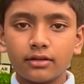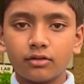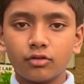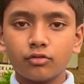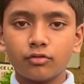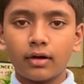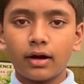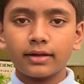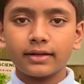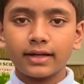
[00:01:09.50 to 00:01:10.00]

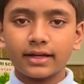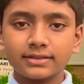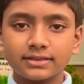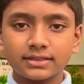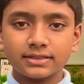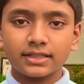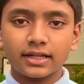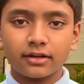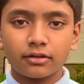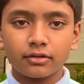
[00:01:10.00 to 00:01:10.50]
do
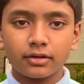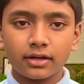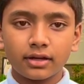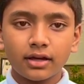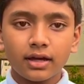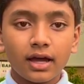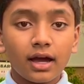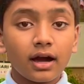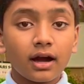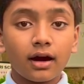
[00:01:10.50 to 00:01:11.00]
unnecessary,
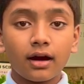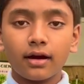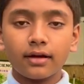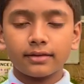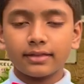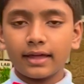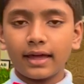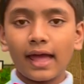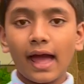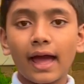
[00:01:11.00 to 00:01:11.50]

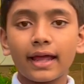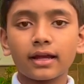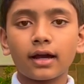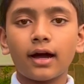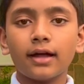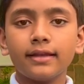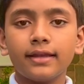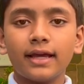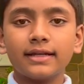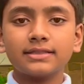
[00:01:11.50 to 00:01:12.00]
uh, they add
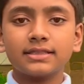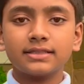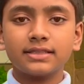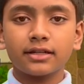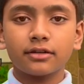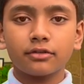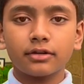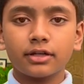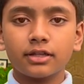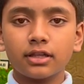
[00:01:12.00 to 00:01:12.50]

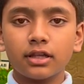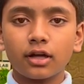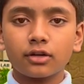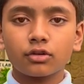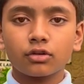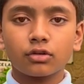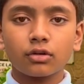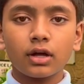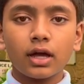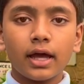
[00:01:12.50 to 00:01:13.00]
unnecessary
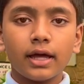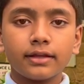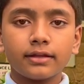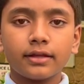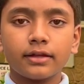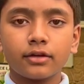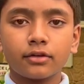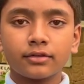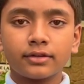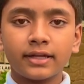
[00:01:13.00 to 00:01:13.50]
clutter
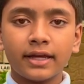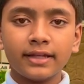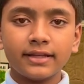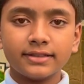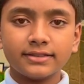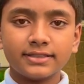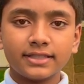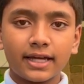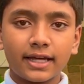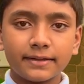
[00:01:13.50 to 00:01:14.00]
to your
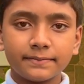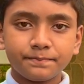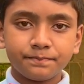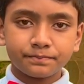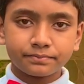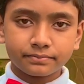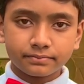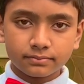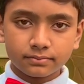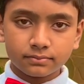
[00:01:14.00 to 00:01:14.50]
data set.
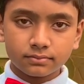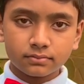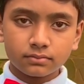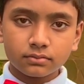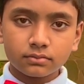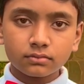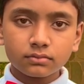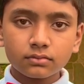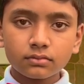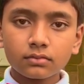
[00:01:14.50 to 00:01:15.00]

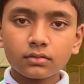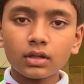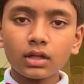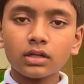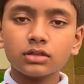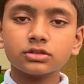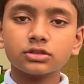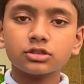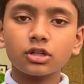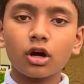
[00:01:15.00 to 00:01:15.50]

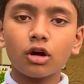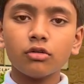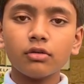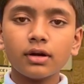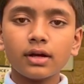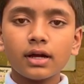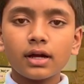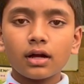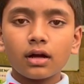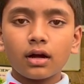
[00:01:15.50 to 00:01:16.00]
So,
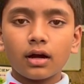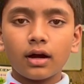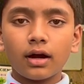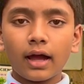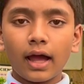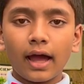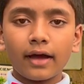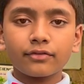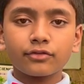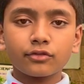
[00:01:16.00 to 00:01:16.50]

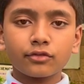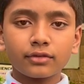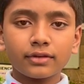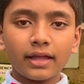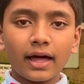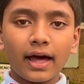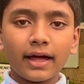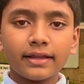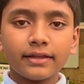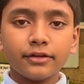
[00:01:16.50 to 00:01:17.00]
uh, after
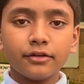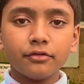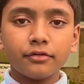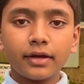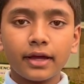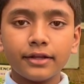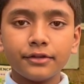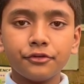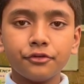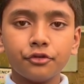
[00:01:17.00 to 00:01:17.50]
that, you
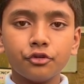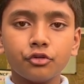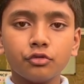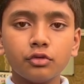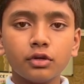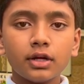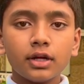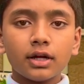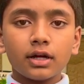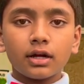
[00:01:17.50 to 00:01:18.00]
can
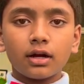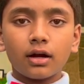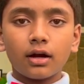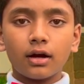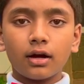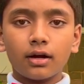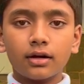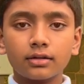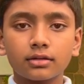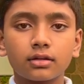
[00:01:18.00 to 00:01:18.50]
do
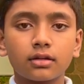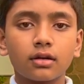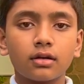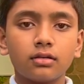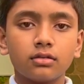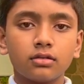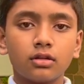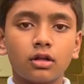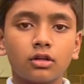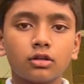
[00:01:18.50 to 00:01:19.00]
uh,
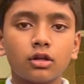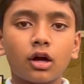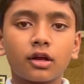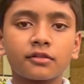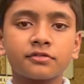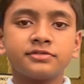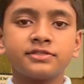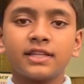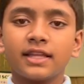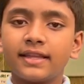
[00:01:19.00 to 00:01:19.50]
a
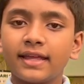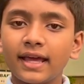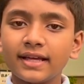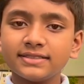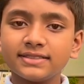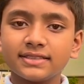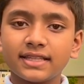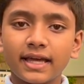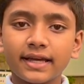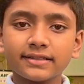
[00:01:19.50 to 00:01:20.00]
lot of
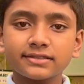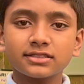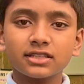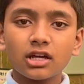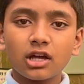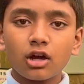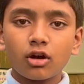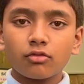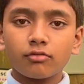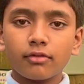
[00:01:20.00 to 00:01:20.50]
statistics
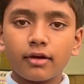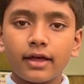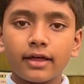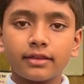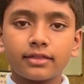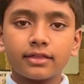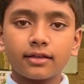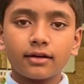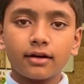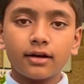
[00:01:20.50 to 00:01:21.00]

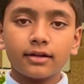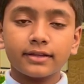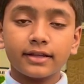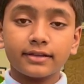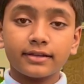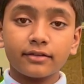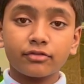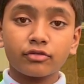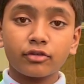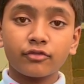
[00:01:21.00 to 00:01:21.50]
with uh,
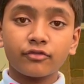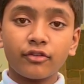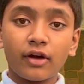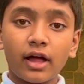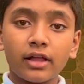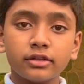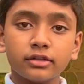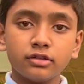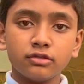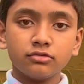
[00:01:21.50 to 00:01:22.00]
the different
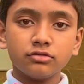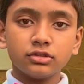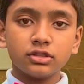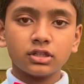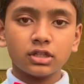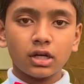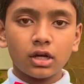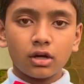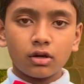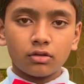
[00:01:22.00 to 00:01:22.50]

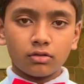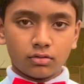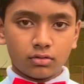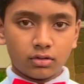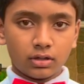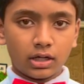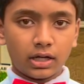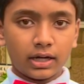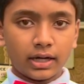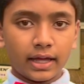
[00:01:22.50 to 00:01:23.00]
values
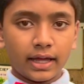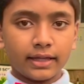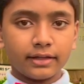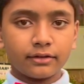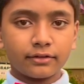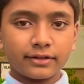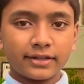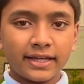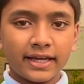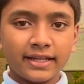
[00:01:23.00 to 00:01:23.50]
uh,
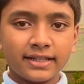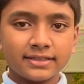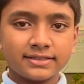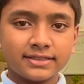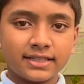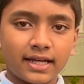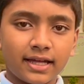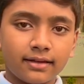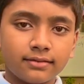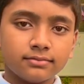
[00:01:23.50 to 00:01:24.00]
in your data
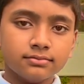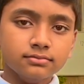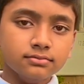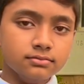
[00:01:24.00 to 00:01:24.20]
set.